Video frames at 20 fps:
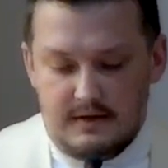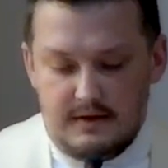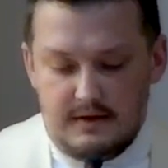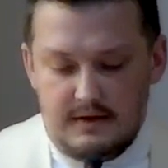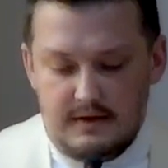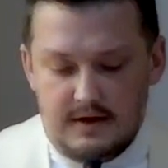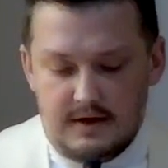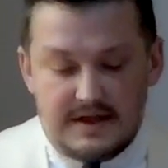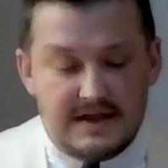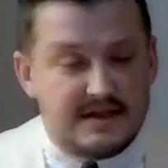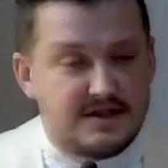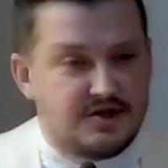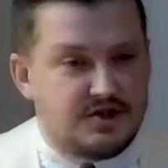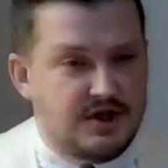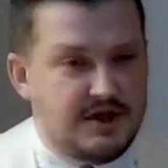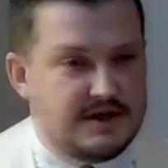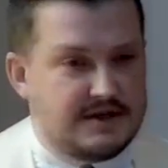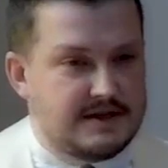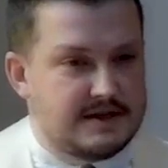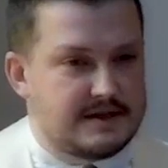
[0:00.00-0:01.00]
And as
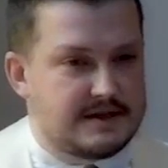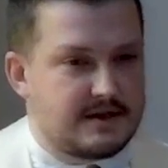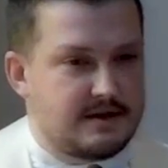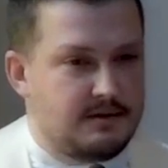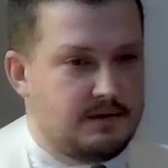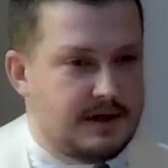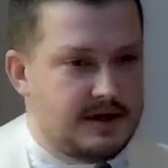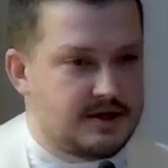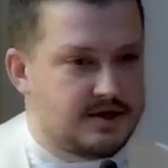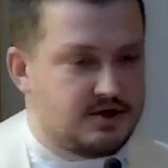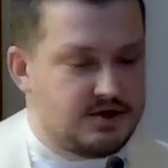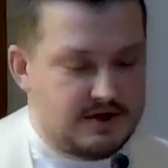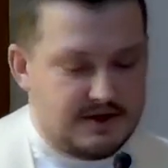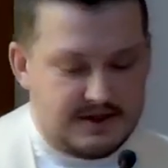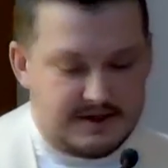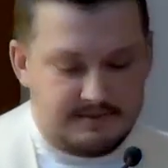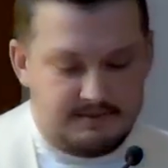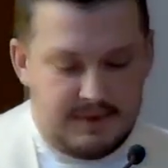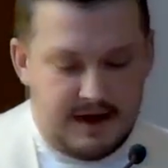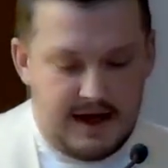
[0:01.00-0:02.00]
Jesus
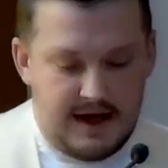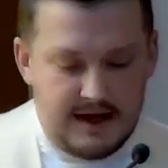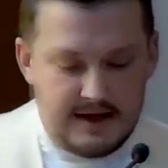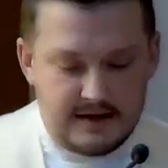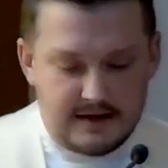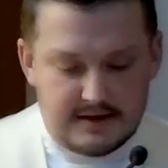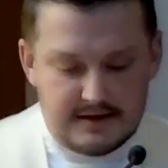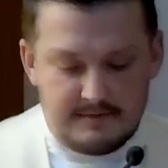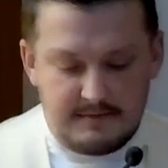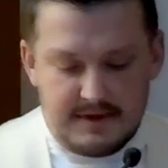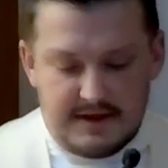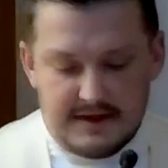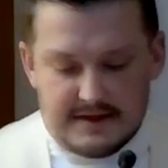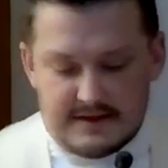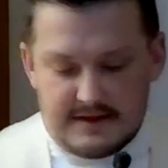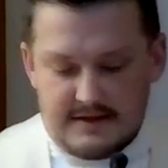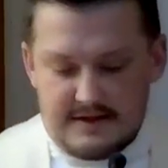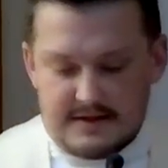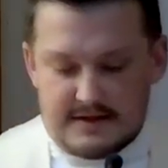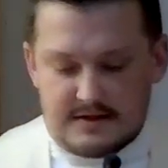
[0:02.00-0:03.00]
questions Pilate, because
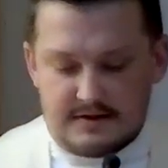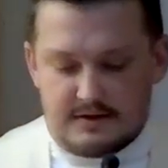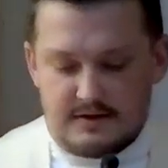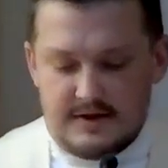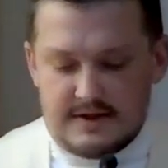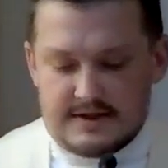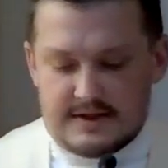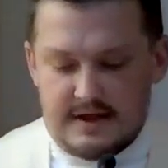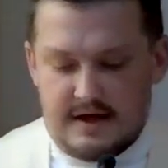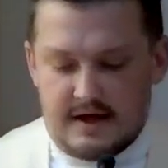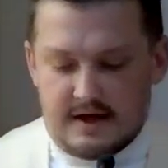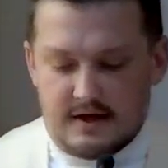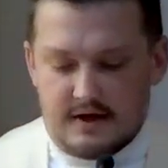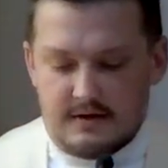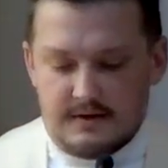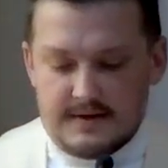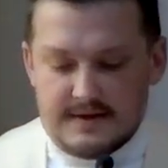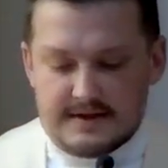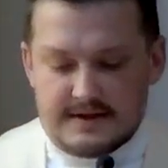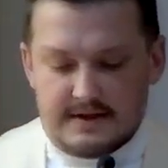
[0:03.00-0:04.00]
in this story it's not
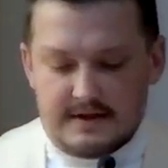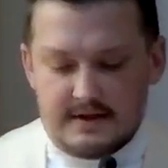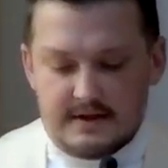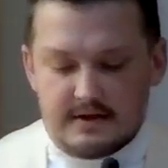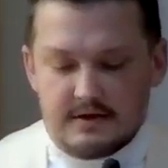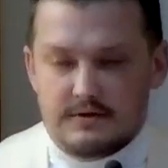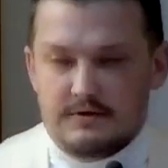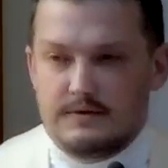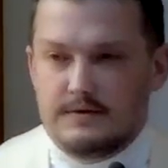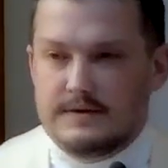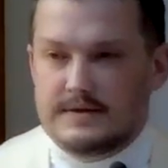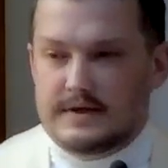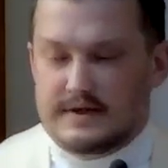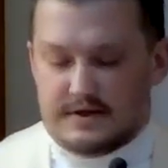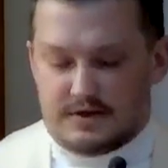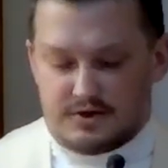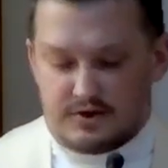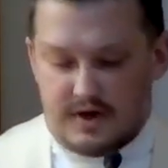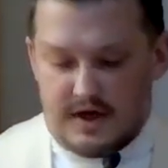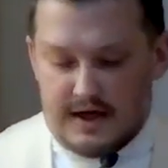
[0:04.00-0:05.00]
always clear who is
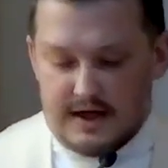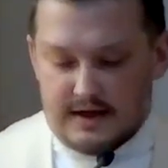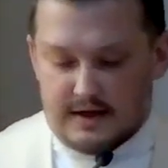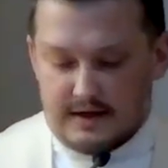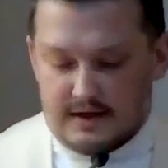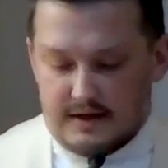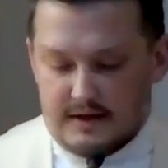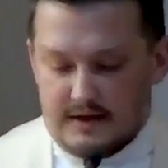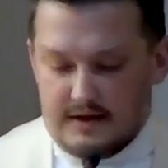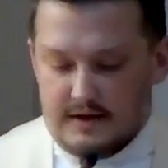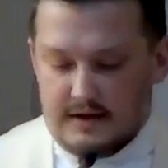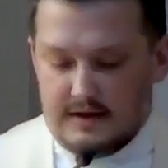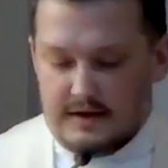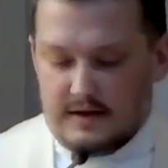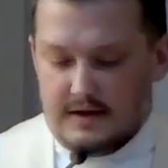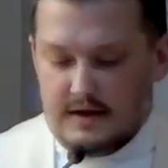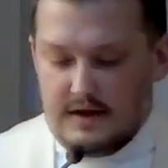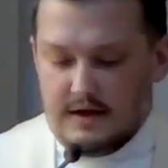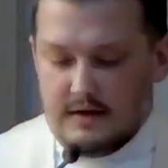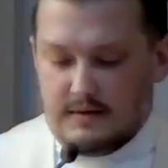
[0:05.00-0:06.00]
on trial,
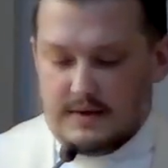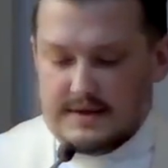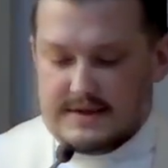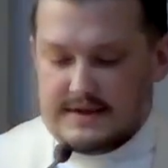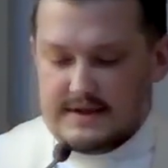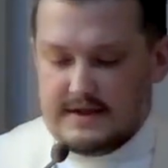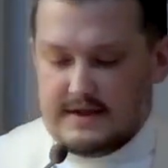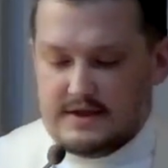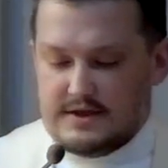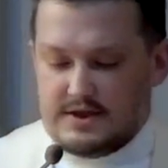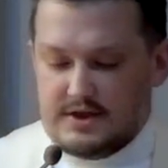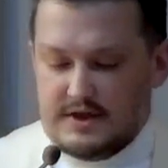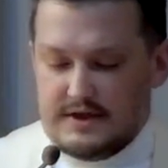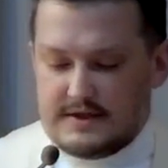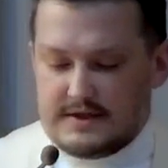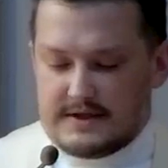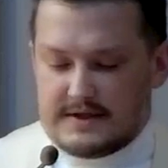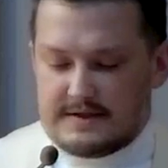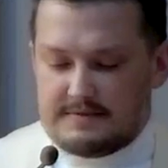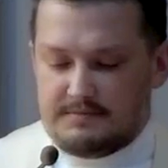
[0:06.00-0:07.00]
we see
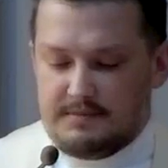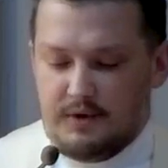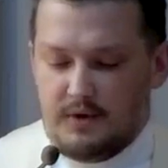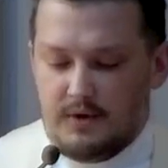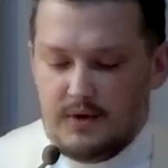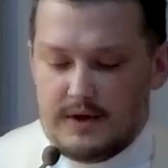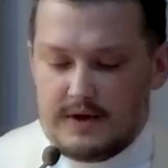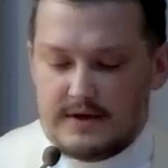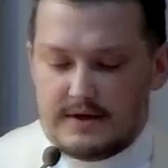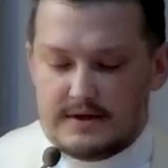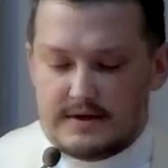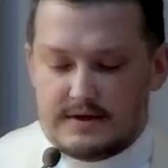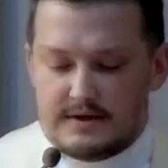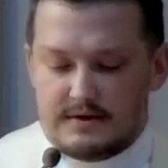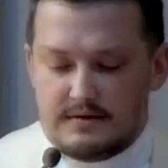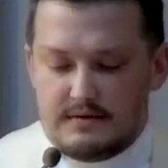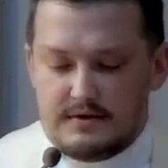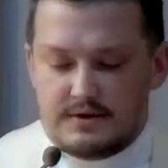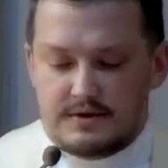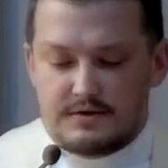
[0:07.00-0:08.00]
Jesus point
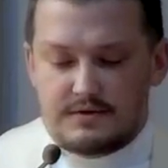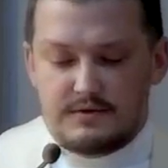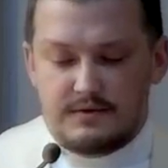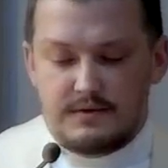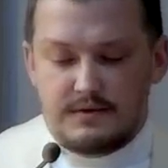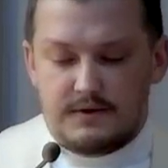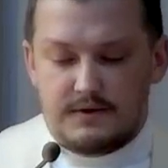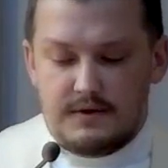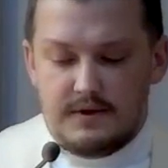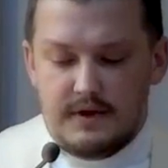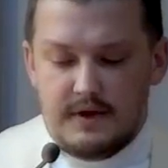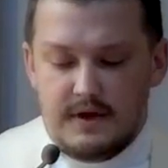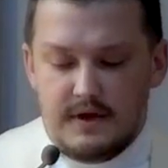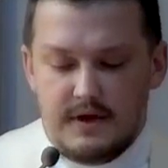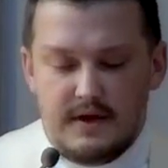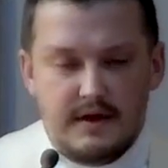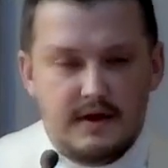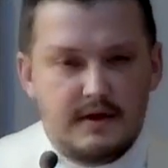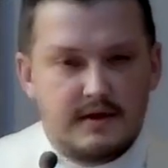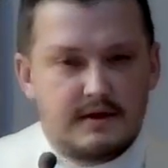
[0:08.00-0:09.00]
to a truth
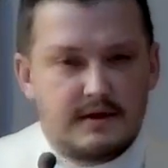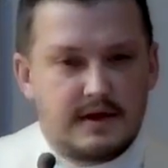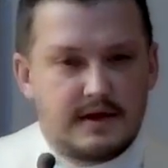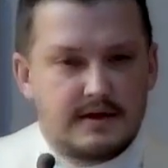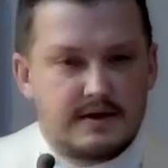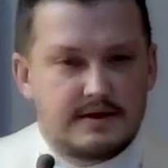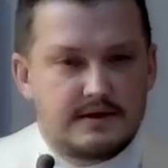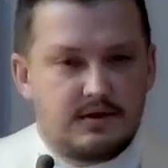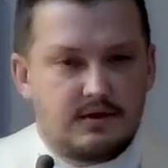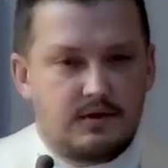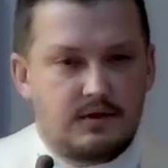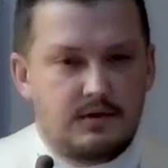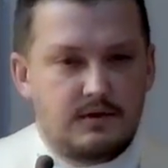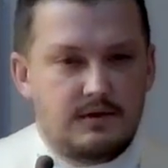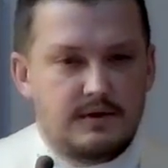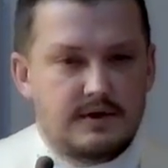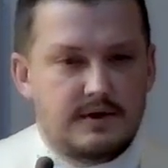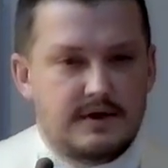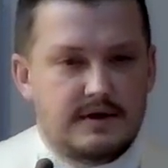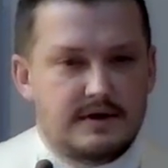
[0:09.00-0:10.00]
that is
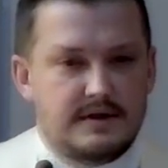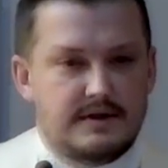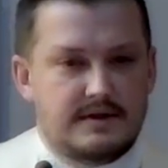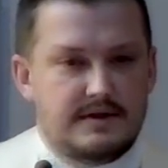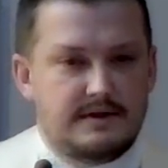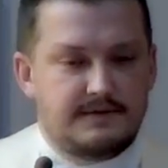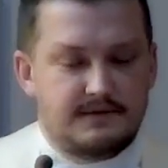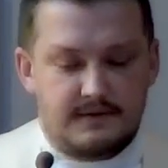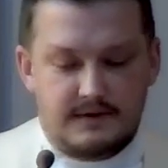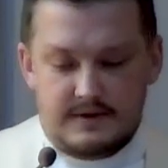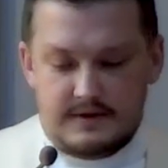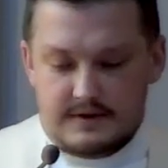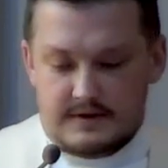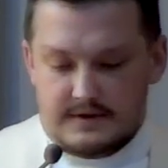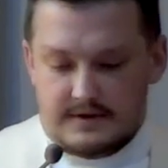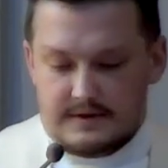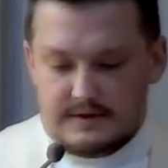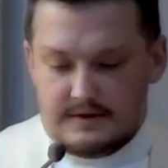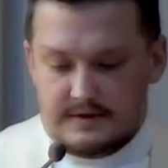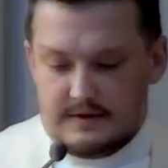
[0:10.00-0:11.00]
wholly
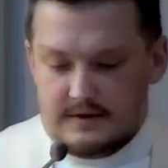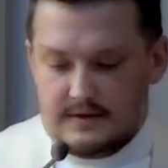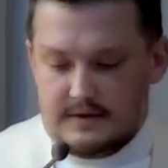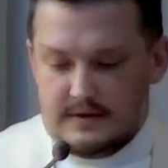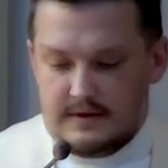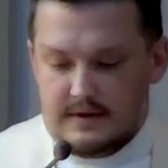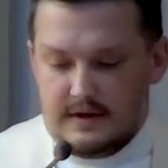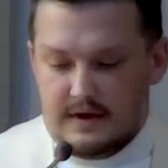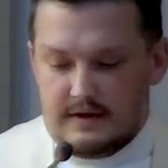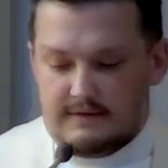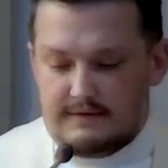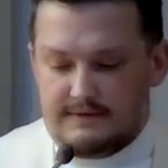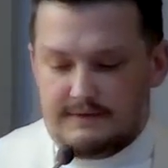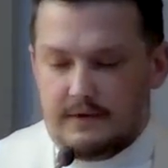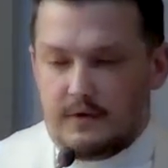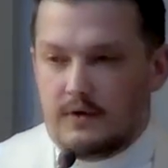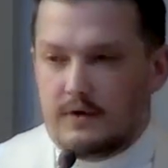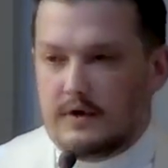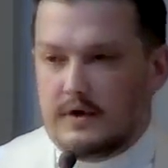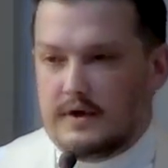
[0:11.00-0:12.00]
different and
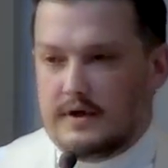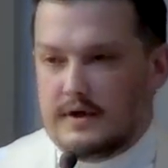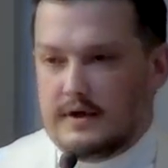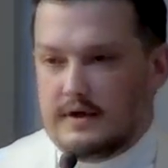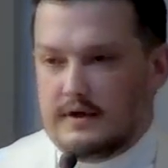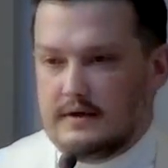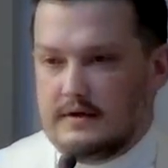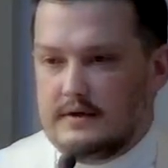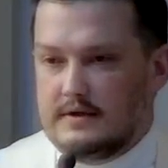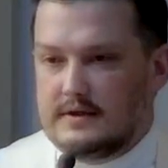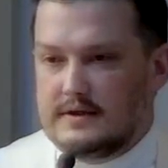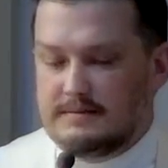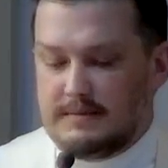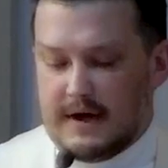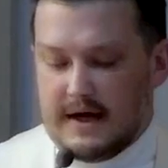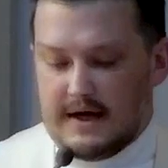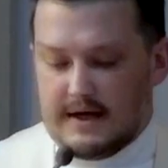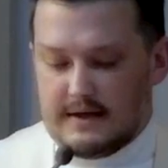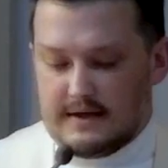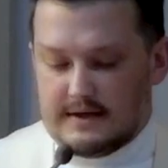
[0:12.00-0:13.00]
foreign to
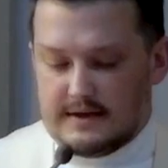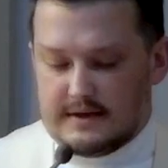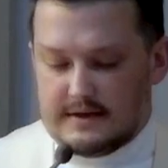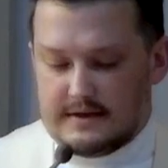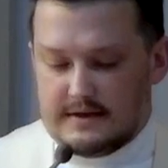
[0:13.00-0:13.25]
Pilate.